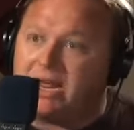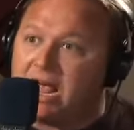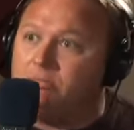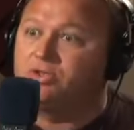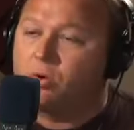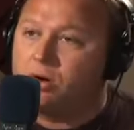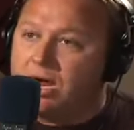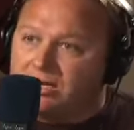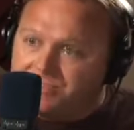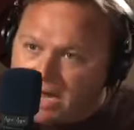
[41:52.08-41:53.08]
saying, I was
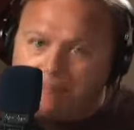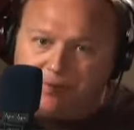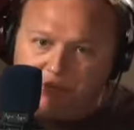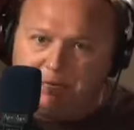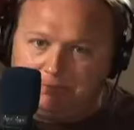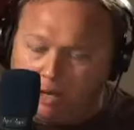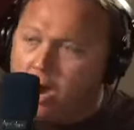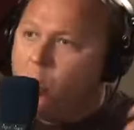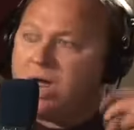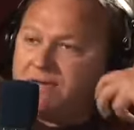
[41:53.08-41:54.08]
ordered not to stop these
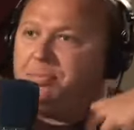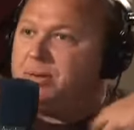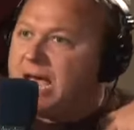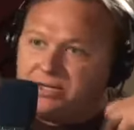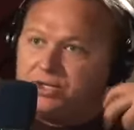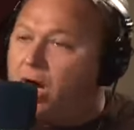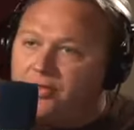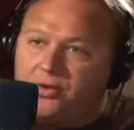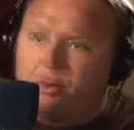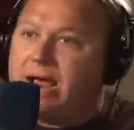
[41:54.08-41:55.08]
people. We have FBI agents
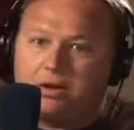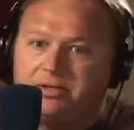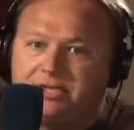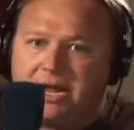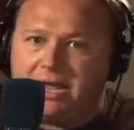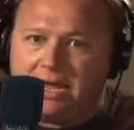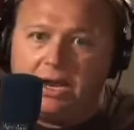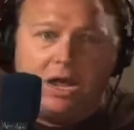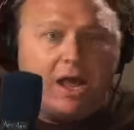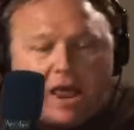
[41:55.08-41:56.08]
on the record saying
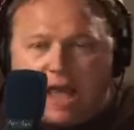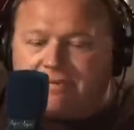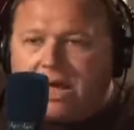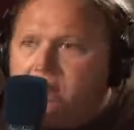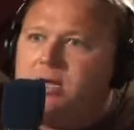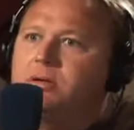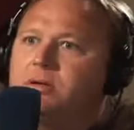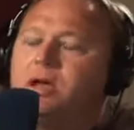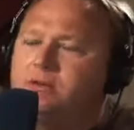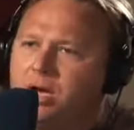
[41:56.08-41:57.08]
it, and I've got
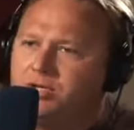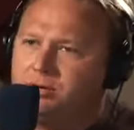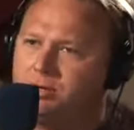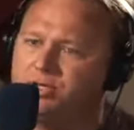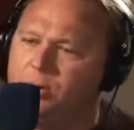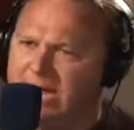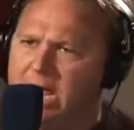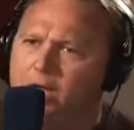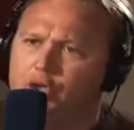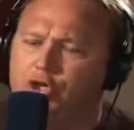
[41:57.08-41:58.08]
neocon talk show hosts
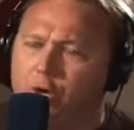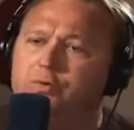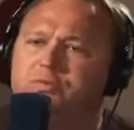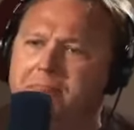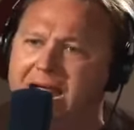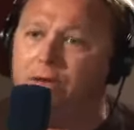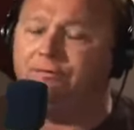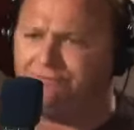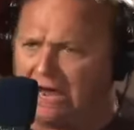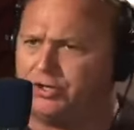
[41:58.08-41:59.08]
going, Alex Jones
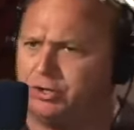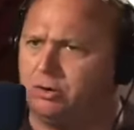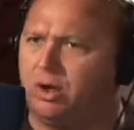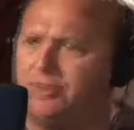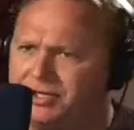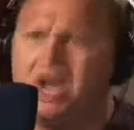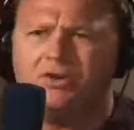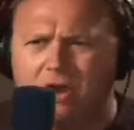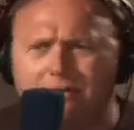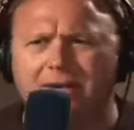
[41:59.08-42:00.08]
manufactured all this.
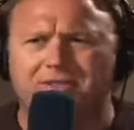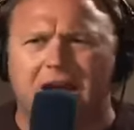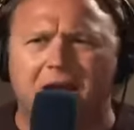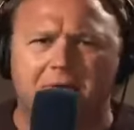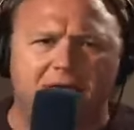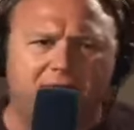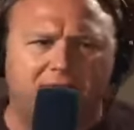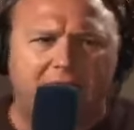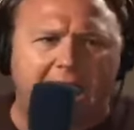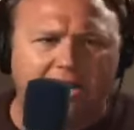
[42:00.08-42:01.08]
Do you ever get tired of
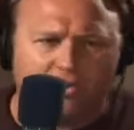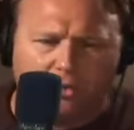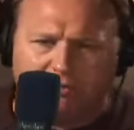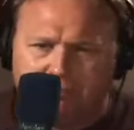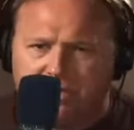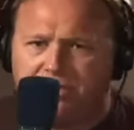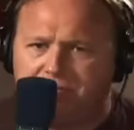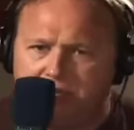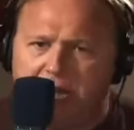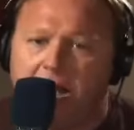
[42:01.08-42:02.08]
having the actual
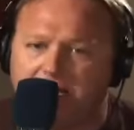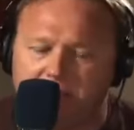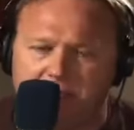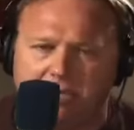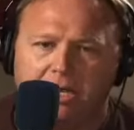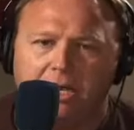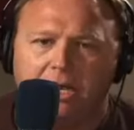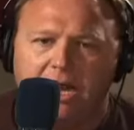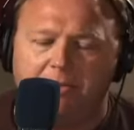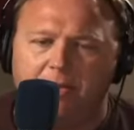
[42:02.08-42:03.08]
admissions and documents?
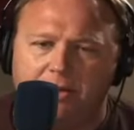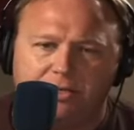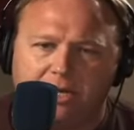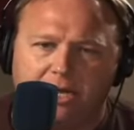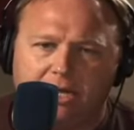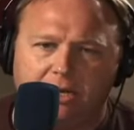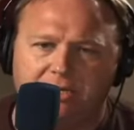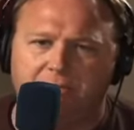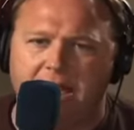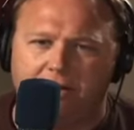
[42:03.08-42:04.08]
And then they're saying it
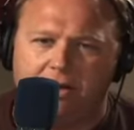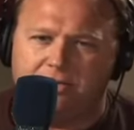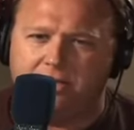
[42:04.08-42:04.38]
doesn't matter, it